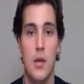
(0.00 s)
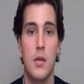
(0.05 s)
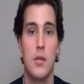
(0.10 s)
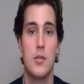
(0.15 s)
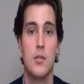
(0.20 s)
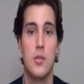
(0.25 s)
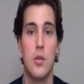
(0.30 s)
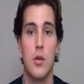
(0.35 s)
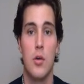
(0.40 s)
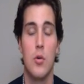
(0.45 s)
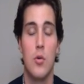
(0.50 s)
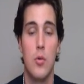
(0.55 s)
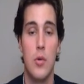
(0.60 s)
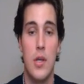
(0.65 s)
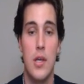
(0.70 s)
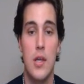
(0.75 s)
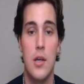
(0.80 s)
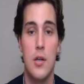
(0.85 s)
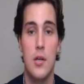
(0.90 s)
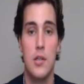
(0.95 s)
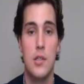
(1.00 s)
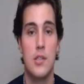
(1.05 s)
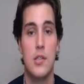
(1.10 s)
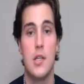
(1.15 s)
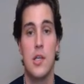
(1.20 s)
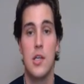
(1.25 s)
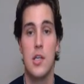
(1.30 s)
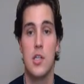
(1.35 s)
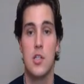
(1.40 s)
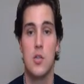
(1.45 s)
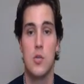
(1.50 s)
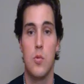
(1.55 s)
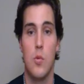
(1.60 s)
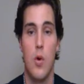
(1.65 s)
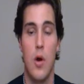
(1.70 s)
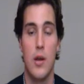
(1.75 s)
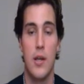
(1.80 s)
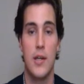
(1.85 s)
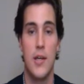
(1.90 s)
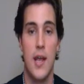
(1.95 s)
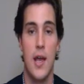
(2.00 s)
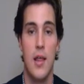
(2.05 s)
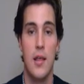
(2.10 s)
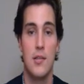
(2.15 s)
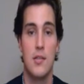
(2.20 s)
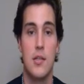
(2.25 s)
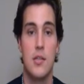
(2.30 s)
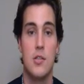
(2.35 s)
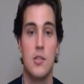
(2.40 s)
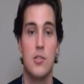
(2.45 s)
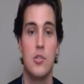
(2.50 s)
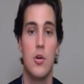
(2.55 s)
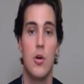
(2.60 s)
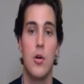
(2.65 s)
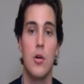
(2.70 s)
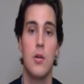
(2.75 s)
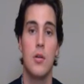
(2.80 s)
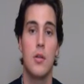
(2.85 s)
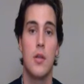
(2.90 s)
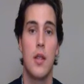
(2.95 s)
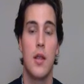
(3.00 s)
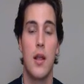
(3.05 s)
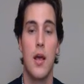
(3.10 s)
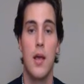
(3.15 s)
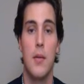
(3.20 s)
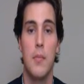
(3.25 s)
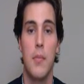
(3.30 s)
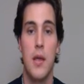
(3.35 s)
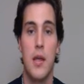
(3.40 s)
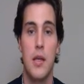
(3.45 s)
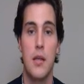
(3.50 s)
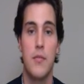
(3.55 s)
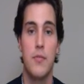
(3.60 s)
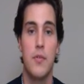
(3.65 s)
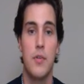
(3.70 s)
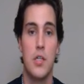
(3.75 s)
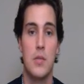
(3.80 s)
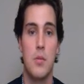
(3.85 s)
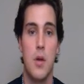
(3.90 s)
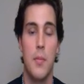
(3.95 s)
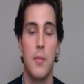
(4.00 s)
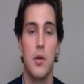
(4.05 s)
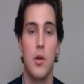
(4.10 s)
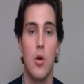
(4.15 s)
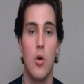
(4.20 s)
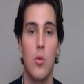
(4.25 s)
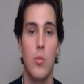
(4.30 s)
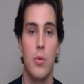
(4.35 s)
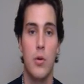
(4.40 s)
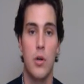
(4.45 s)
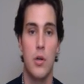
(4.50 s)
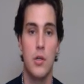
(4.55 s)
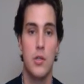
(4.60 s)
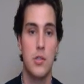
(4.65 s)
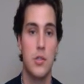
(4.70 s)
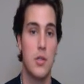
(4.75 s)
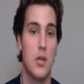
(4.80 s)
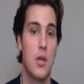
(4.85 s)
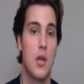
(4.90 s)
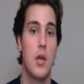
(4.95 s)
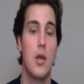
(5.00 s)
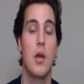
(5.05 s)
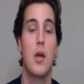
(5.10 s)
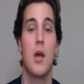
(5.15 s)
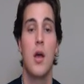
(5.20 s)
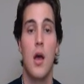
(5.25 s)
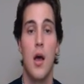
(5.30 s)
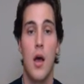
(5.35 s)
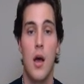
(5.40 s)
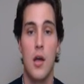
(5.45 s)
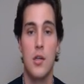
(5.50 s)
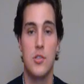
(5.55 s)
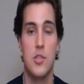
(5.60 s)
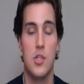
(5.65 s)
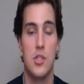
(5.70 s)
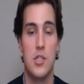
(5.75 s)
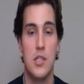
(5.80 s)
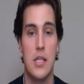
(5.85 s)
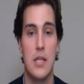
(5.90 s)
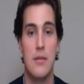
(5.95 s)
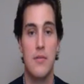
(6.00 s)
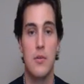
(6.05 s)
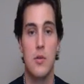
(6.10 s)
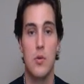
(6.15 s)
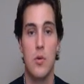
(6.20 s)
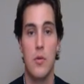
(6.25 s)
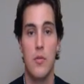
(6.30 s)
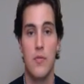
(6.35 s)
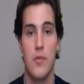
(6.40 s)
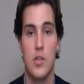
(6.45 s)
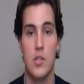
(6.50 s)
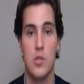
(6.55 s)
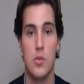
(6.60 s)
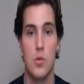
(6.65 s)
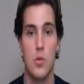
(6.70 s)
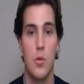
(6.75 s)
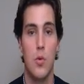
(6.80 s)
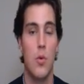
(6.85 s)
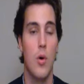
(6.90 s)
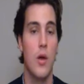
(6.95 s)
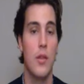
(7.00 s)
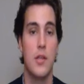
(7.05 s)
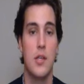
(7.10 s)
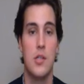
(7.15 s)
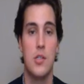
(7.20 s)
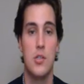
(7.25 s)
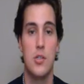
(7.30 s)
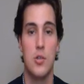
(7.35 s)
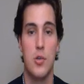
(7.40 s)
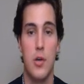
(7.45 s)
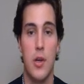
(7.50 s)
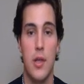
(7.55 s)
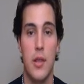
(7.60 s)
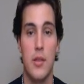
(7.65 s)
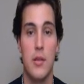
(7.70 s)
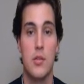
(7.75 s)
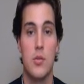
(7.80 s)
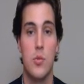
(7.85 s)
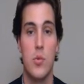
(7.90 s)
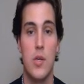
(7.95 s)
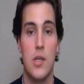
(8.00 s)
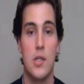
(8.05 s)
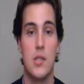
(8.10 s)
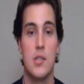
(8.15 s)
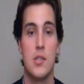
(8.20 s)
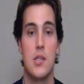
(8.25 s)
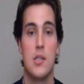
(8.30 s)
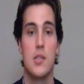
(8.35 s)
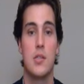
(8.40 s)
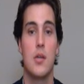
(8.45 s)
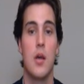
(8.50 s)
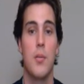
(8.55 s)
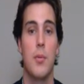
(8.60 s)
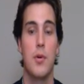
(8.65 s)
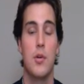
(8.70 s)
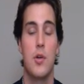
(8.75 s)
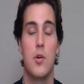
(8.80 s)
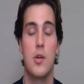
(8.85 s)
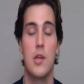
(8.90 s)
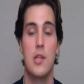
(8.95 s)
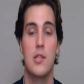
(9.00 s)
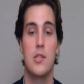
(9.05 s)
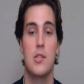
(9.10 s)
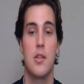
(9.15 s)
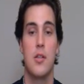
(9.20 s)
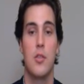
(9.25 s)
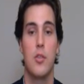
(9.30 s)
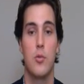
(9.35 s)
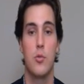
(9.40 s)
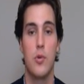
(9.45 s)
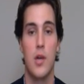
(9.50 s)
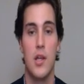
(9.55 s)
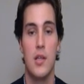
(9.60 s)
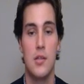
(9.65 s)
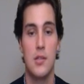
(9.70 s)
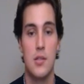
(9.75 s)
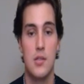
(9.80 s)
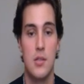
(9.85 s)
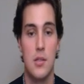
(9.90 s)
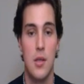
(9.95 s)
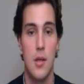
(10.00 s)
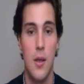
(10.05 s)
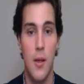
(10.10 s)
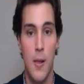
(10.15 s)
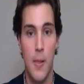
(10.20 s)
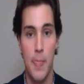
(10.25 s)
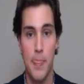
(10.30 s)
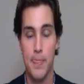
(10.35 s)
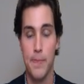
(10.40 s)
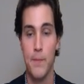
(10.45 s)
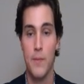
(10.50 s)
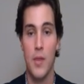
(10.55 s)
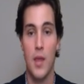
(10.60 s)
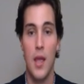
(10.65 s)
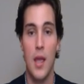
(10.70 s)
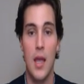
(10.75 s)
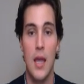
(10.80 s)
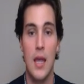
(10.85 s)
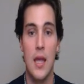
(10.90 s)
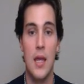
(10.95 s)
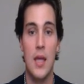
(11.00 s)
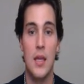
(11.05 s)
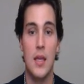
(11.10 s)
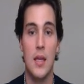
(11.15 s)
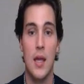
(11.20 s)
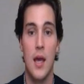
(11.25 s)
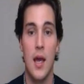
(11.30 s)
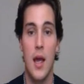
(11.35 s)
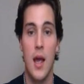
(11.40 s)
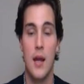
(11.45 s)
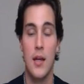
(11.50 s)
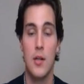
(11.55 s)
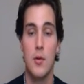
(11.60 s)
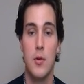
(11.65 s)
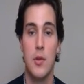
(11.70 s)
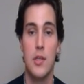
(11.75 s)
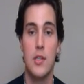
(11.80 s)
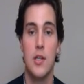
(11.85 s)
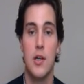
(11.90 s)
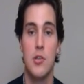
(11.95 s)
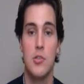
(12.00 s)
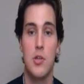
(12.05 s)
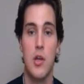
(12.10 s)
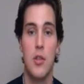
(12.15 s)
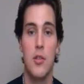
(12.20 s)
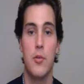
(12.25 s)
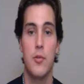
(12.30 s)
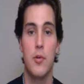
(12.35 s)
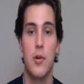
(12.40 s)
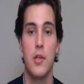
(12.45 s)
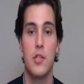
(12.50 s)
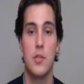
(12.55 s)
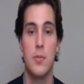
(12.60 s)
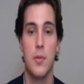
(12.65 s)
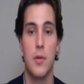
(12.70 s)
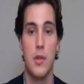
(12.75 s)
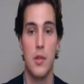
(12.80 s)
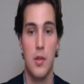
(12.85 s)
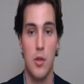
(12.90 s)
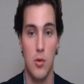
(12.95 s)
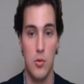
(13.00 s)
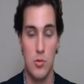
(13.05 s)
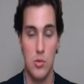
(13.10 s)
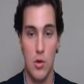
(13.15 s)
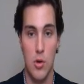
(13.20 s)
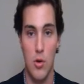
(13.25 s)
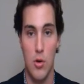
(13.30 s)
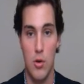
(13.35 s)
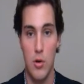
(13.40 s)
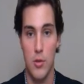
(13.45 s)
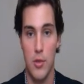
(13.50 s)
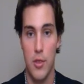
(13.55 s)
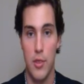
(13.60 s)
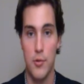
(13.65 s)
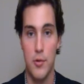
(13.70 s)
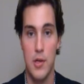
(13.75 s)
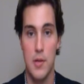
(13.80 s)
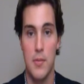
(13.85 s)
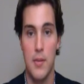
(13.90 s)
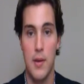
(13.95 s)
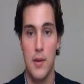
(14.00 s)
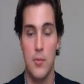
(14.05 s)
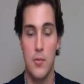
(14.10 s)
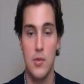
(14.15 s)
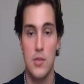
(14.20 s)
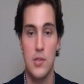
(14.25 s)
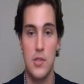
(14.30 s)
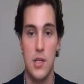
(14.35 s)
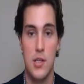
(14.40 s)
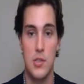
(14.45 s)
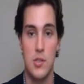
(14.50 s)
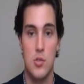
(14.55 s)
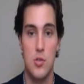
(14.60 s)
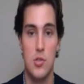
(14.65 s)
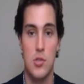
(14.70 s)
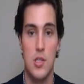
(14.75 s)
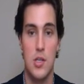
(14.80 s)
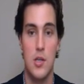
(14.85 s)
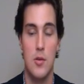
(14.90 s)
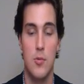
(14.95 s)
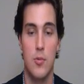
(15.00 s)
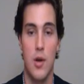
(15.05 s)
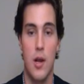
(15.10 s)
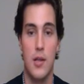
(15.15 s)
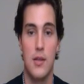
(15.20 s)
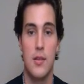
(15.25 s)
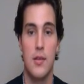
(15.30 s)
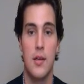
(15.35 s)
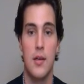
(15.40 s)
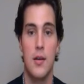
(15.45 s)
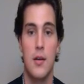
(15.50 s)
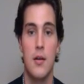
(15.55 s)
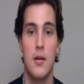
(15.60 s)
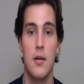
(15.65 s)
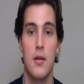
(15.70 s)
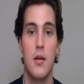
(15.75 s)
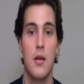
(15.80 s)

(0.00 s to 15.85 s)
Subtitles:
So here is the SWOT analysis chart that I made for this Mama Goldberg's, just to give you a visual on the strengths, weaknesses, opportunities, and threats. And I didn't really touch on threats, but those are the three main ones, as you see right there.